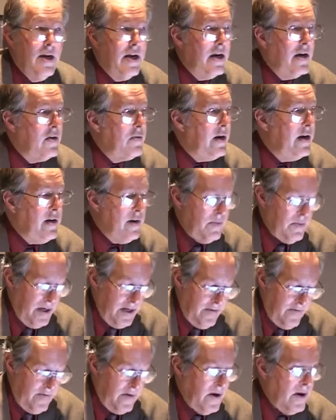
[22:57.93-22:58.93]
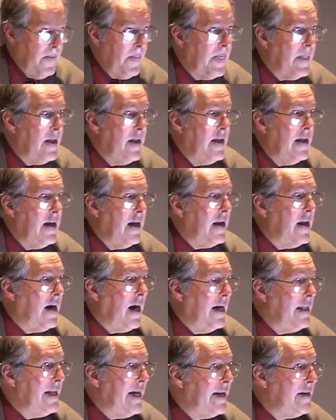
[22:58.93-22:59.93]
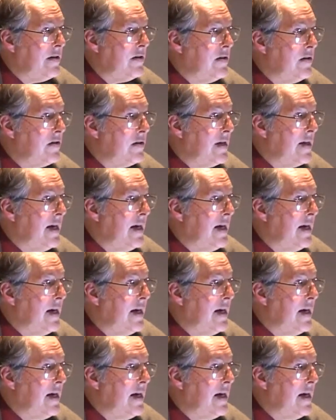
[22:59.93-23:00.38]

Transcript: and greater rainfall at high latitudes.